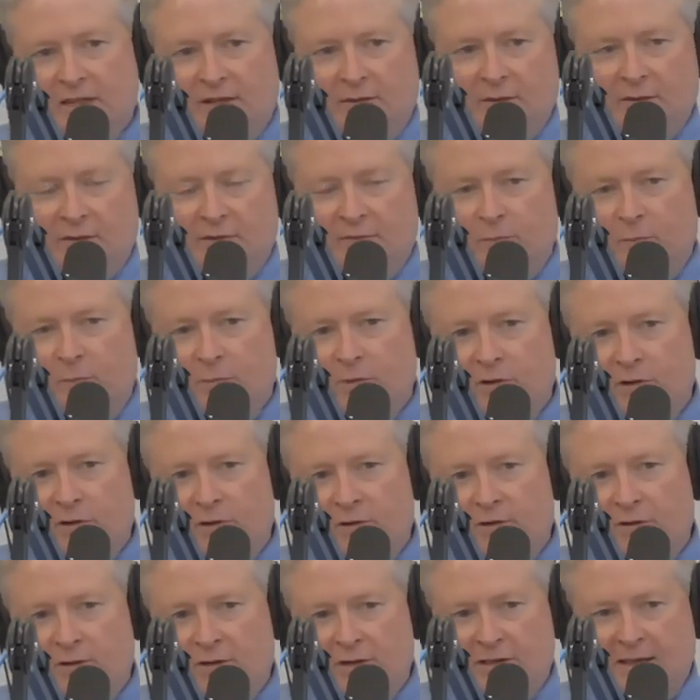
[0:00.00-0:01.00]
if
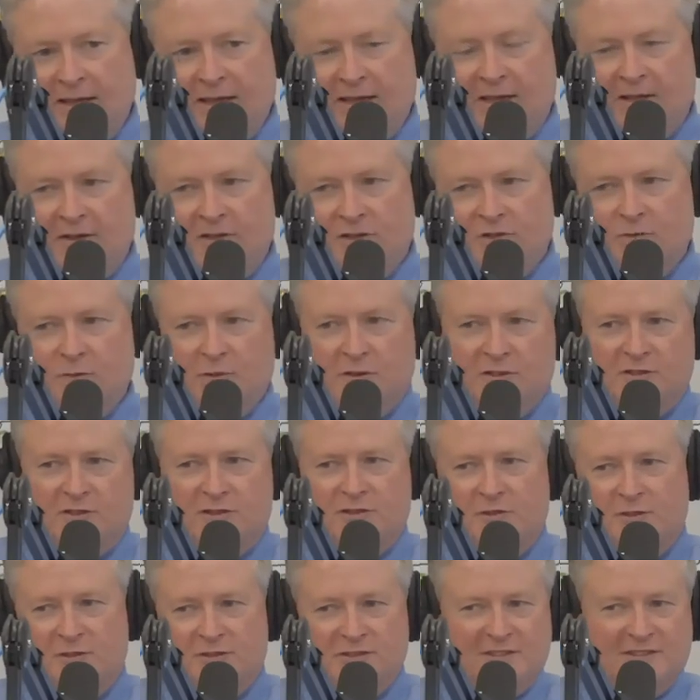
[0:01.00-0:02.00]
we're taking Australian
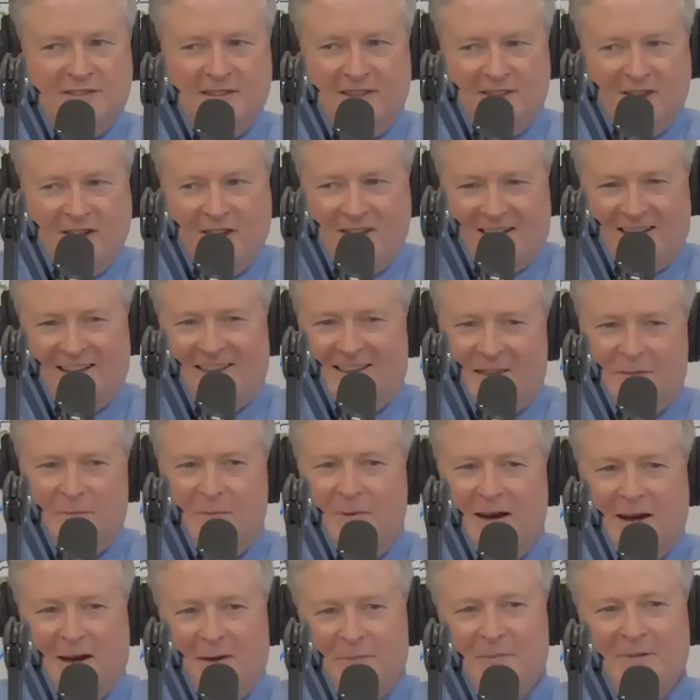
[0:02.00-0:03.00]
students and then locking them
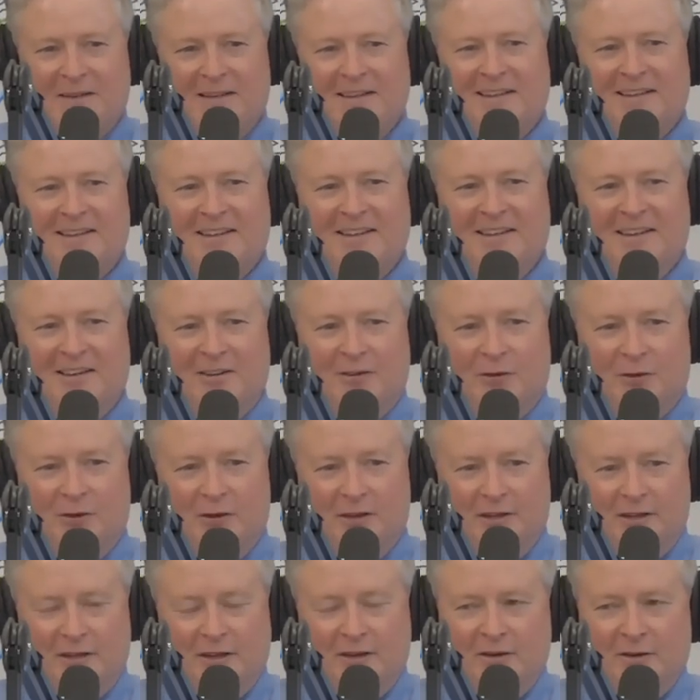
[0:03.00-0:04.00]
up
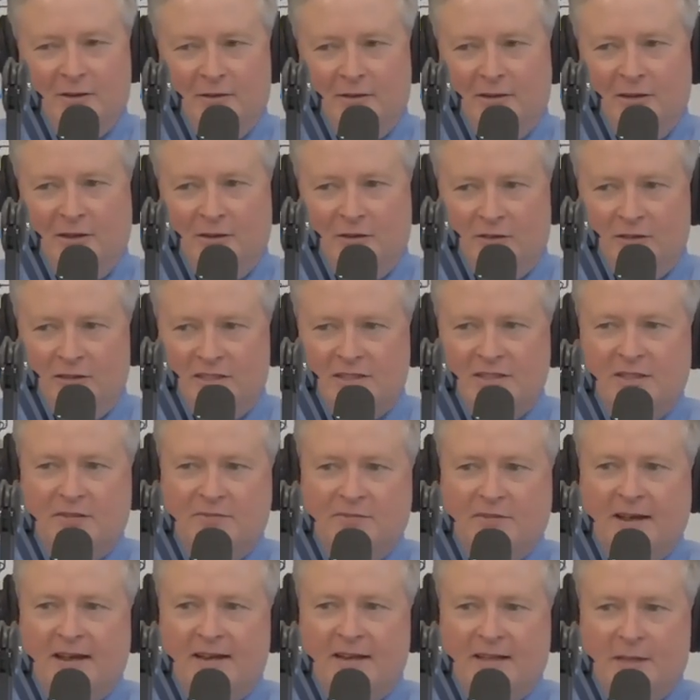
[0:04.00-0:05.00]
or,
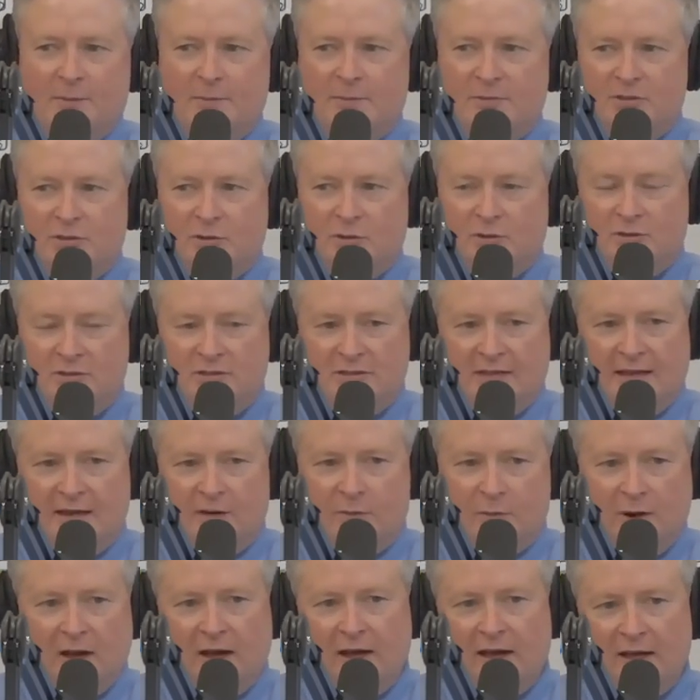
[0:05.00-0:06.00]
disinviting them as soon as they
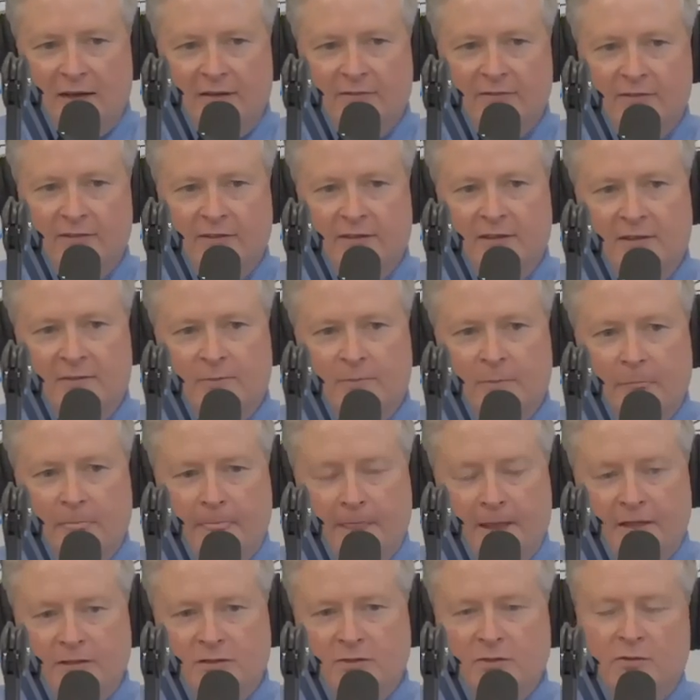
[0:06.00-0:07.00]
arrive. Mm-hmm.
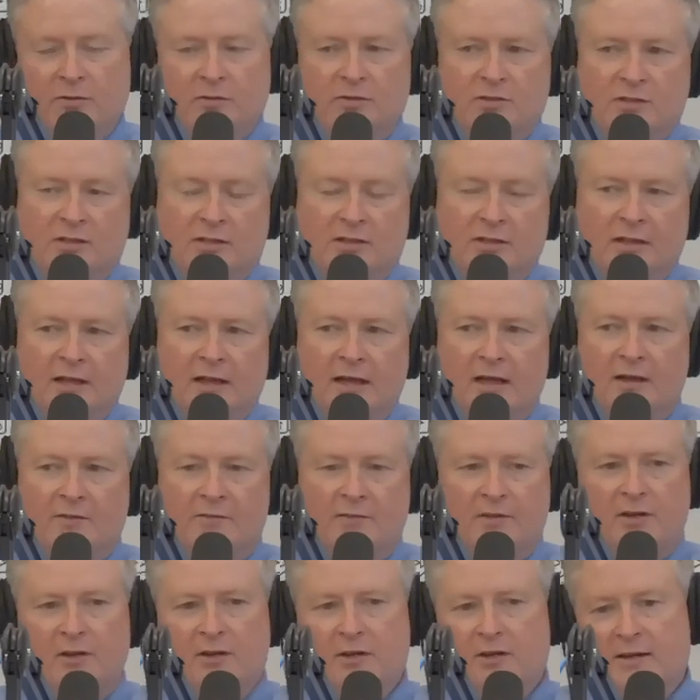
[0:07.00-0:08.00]
And so there's a lot of
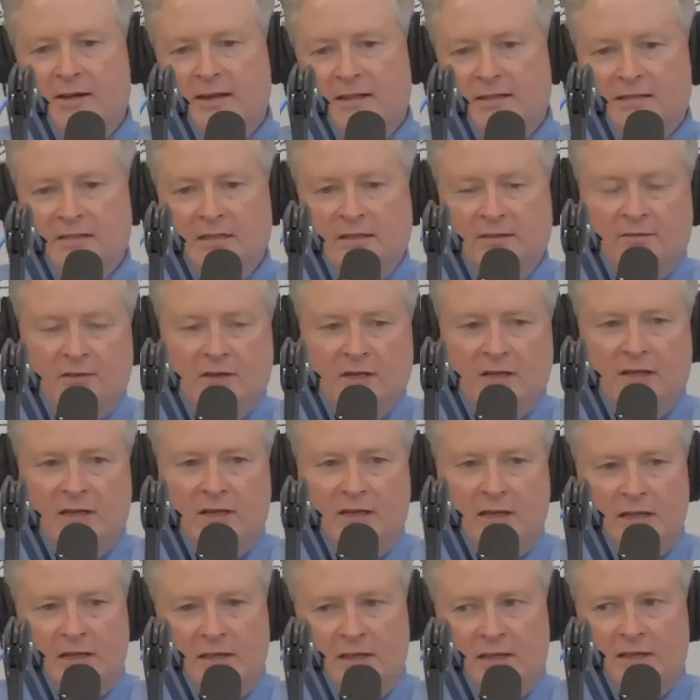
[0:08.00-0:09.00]

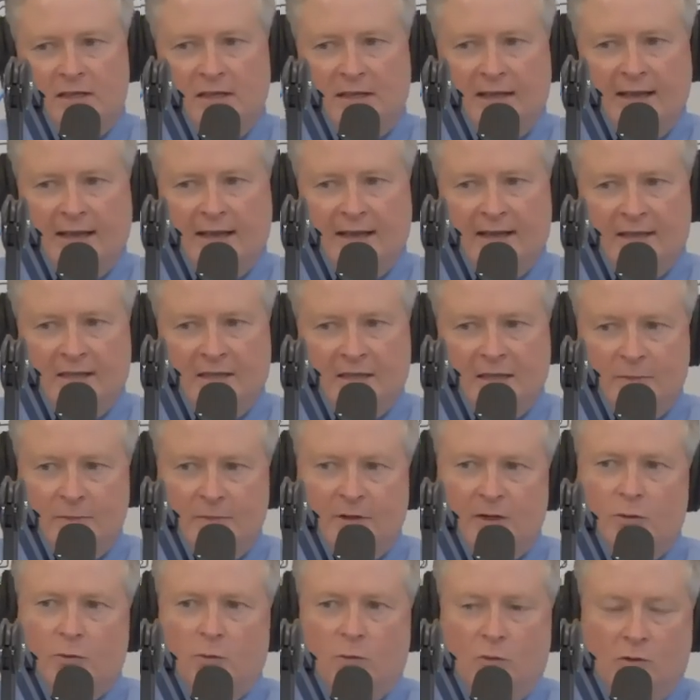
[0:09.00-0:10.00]
interconnectivity in the
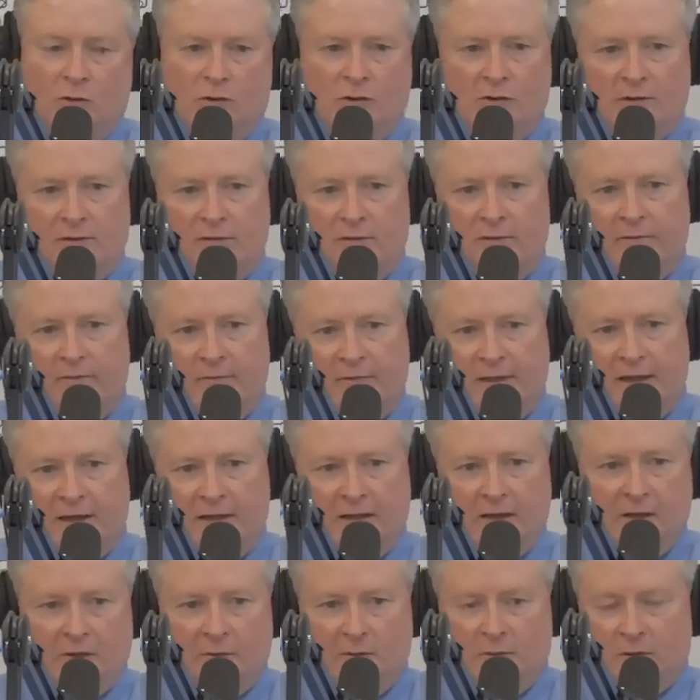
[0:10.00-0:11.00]
academic world that,
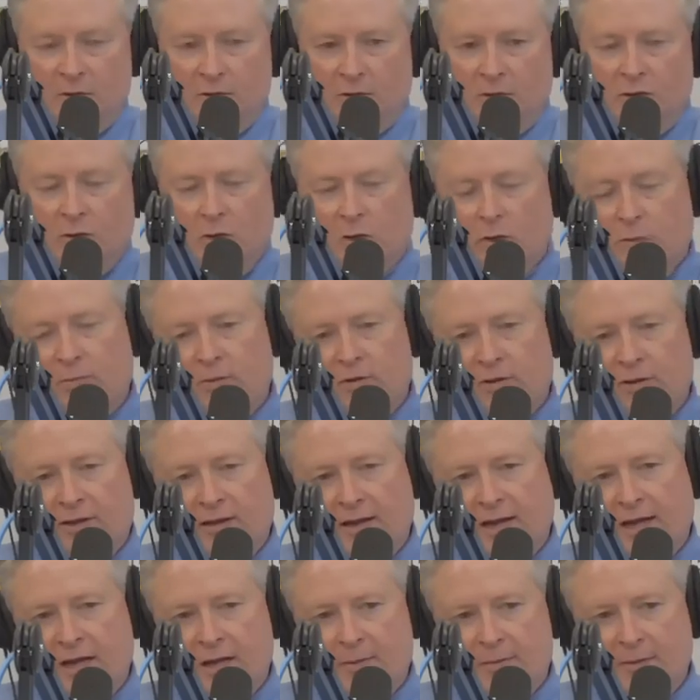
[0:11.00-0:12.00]
we're a global
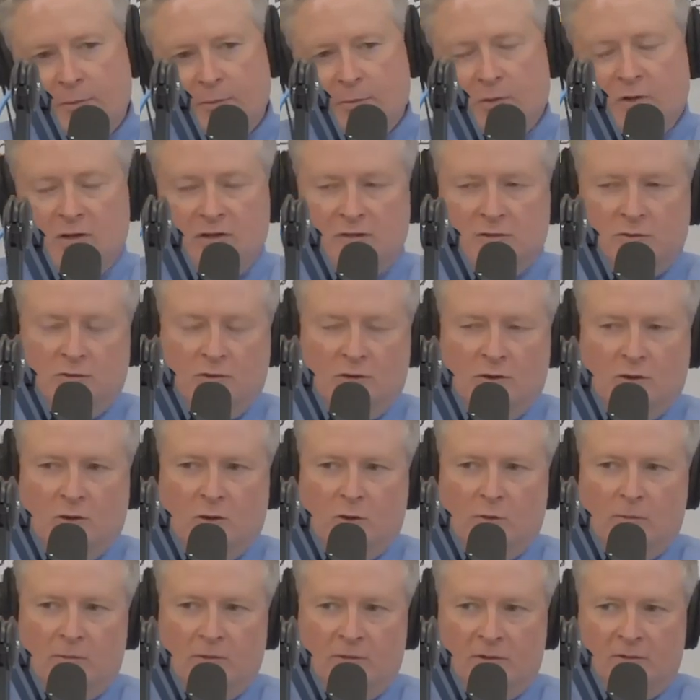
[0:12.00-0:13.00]
economy. We're also a
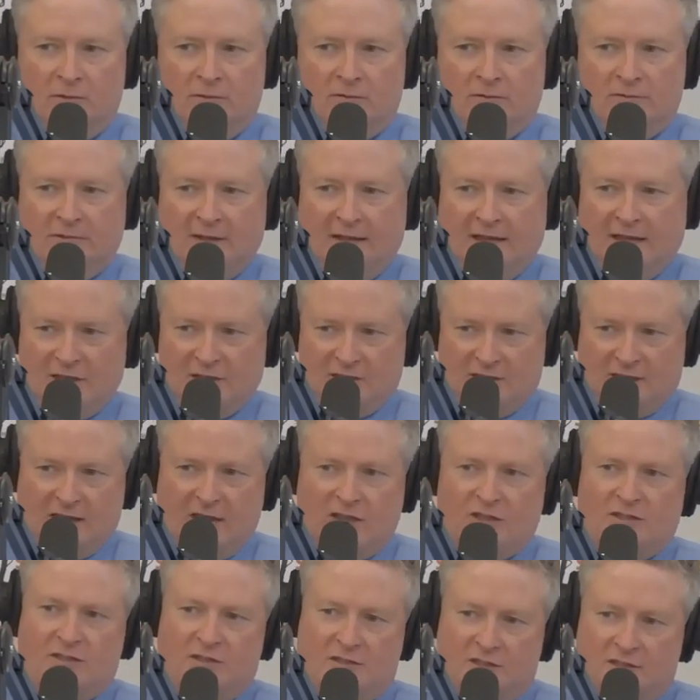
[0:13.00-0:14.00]
global
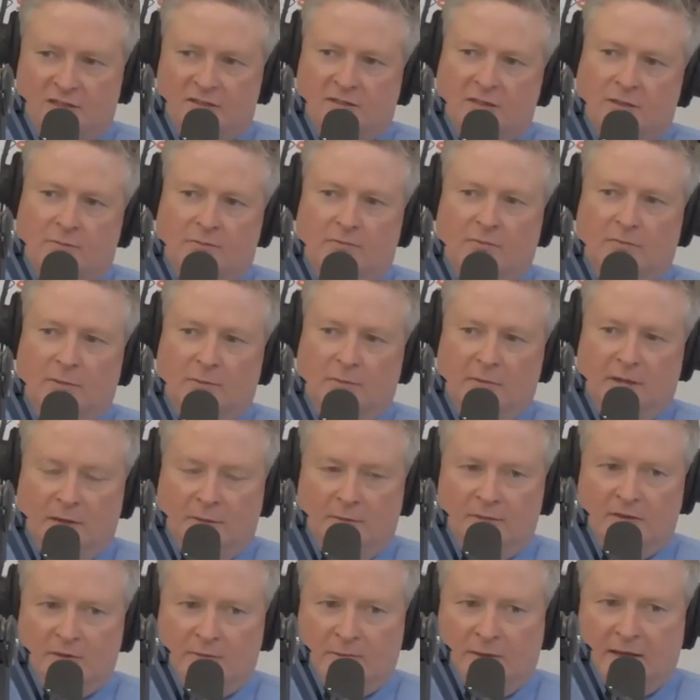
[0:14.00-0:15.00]
education system in many
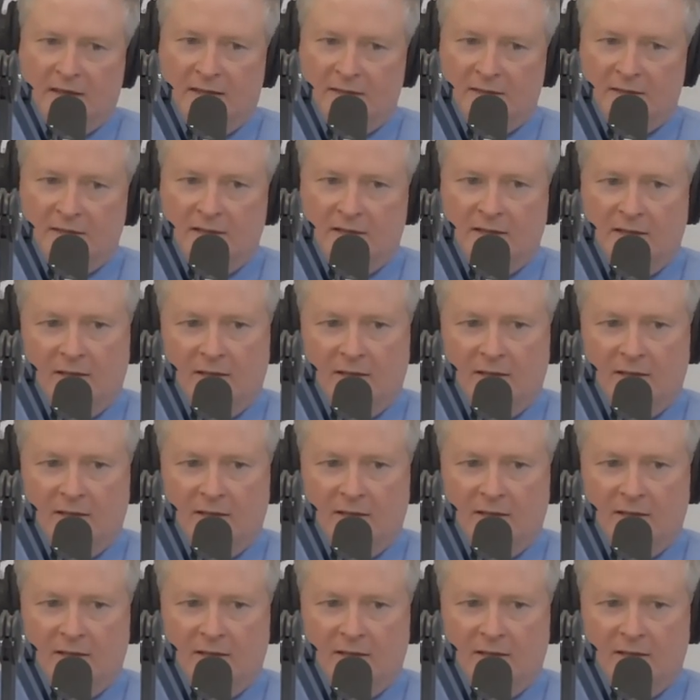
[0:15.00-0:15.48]
respects.